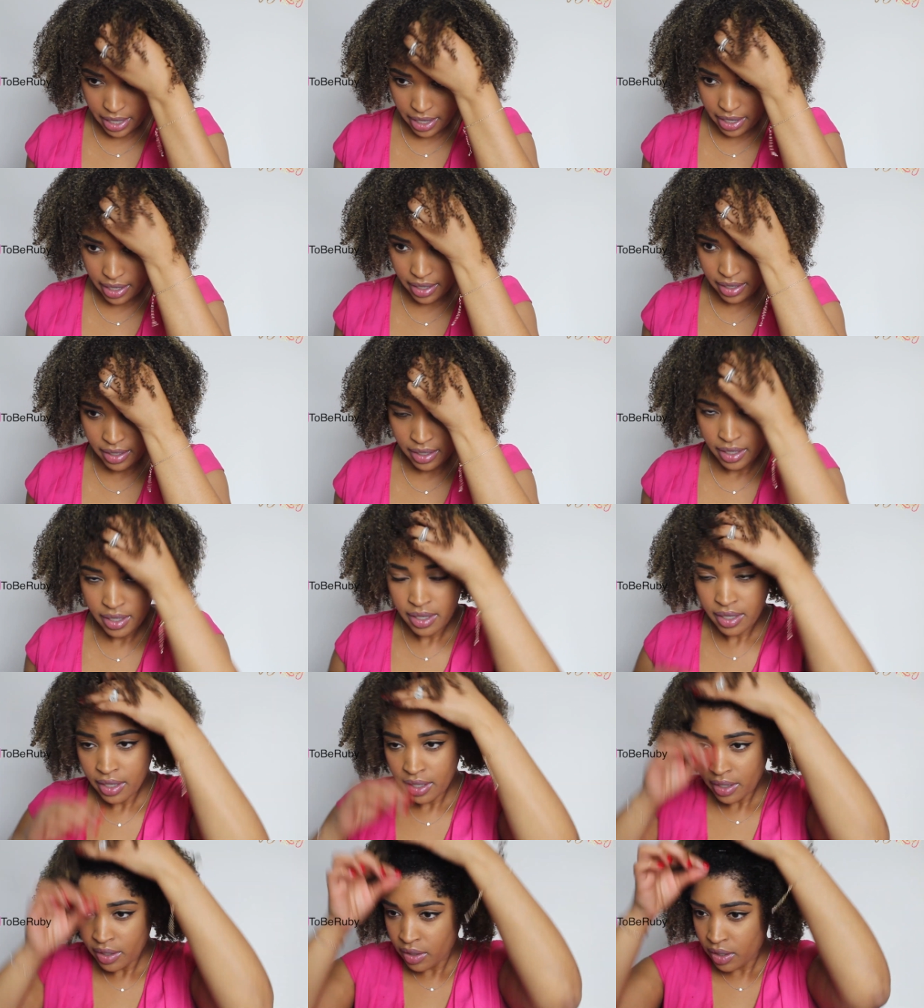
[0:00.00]
here,
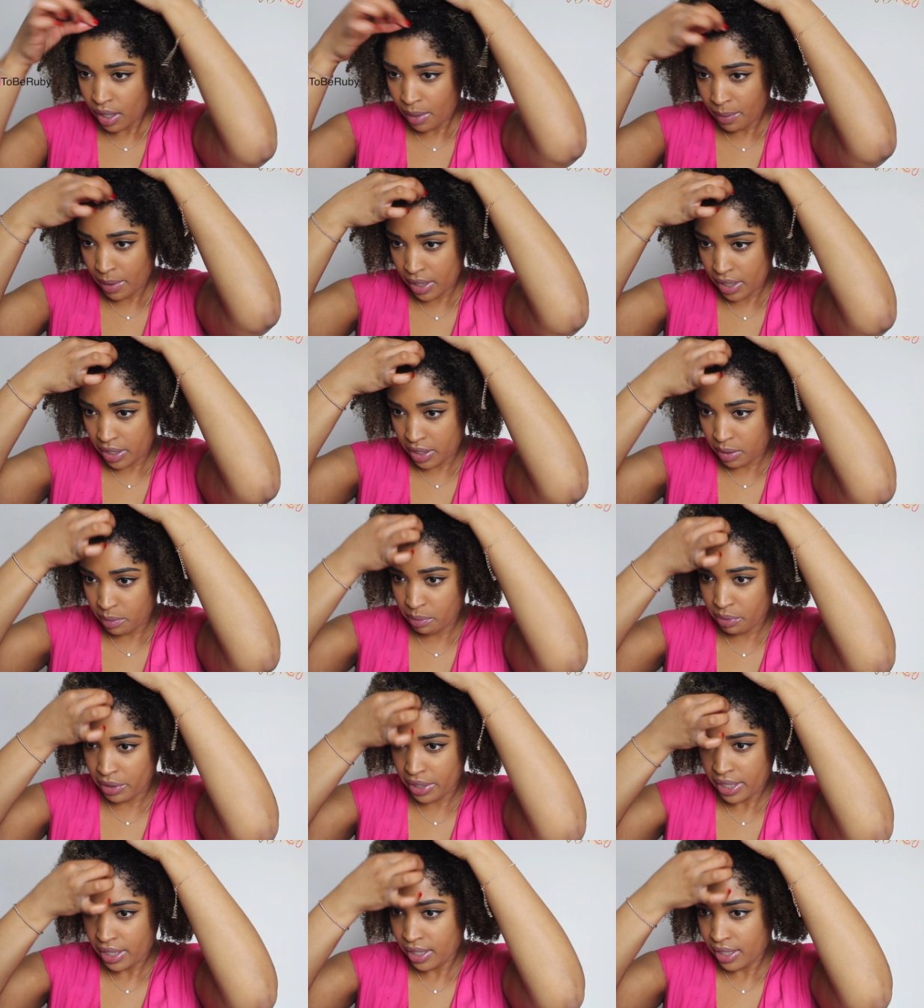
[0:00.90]
so I'm going to just
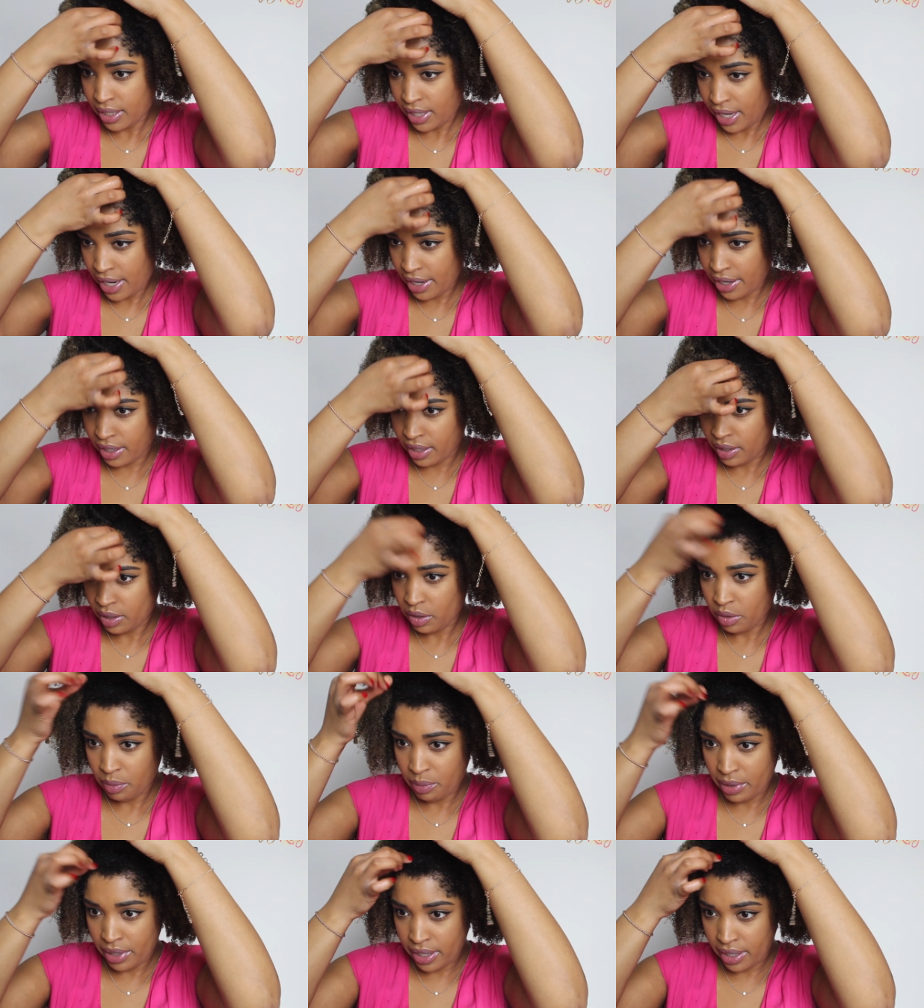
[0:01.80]
bring this hair a
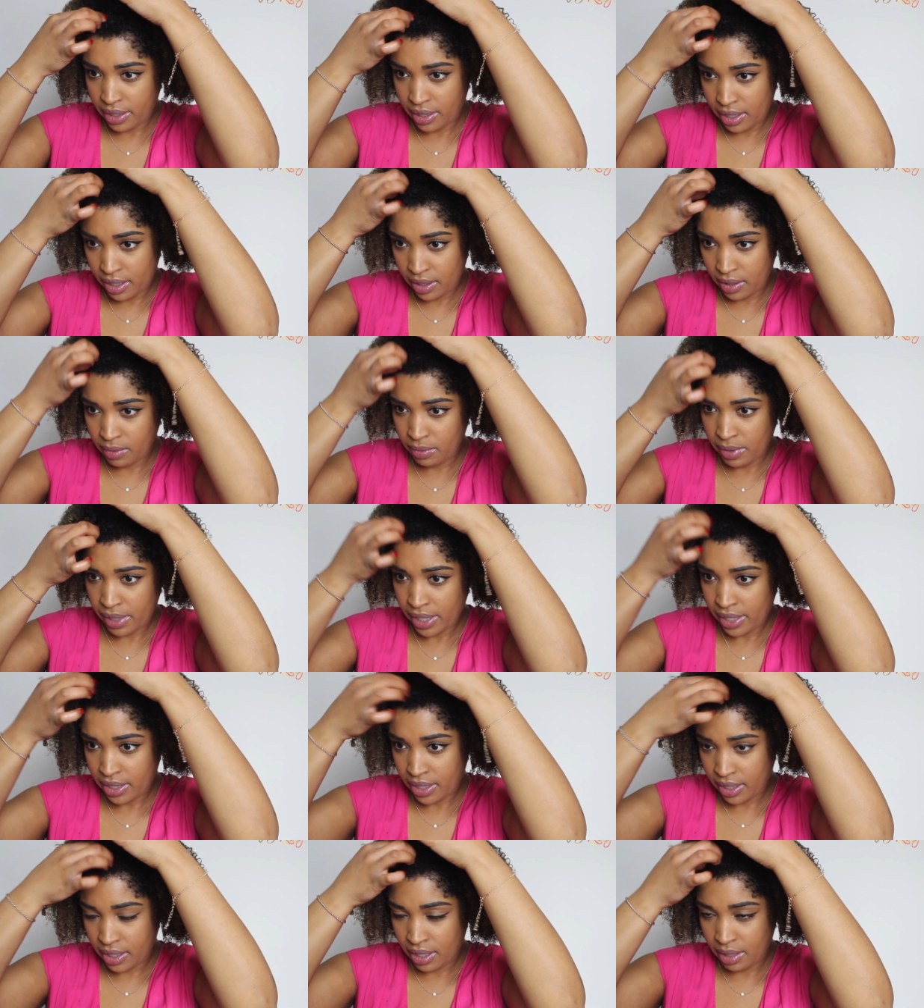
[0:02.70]
little bit this
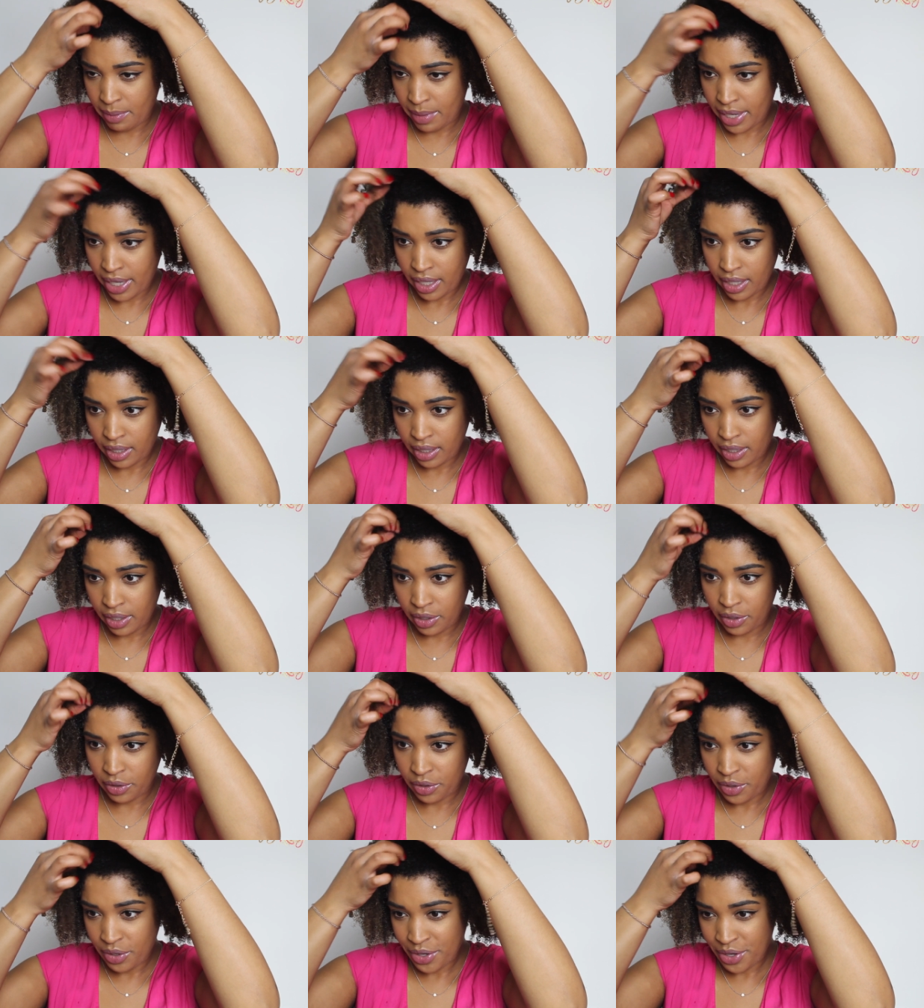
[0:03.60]
way just to make it a
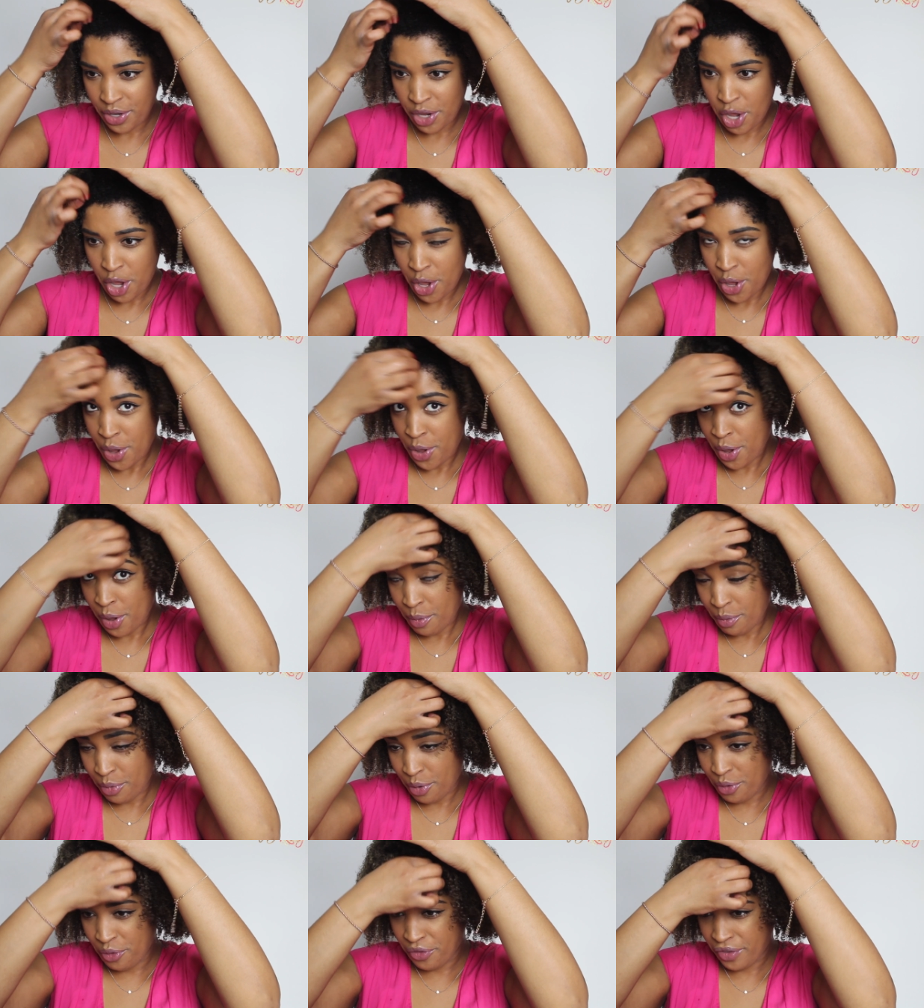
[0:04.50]
little
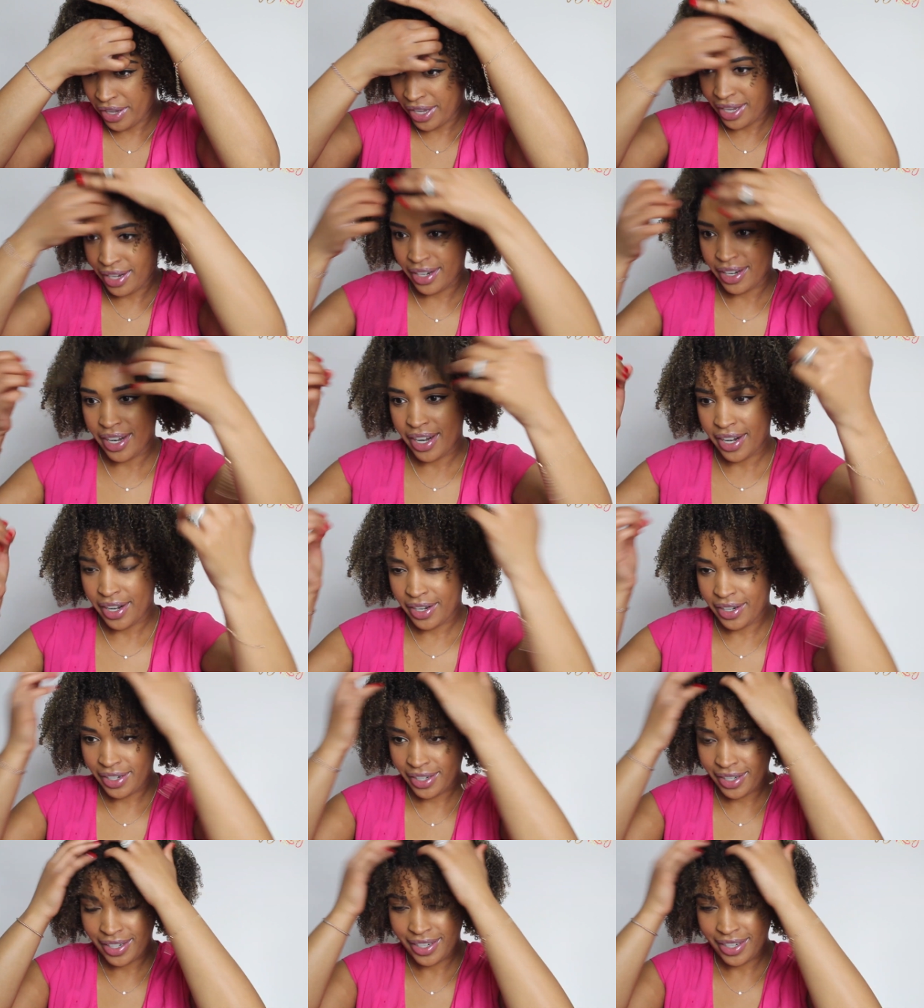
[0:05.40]
poofy under there,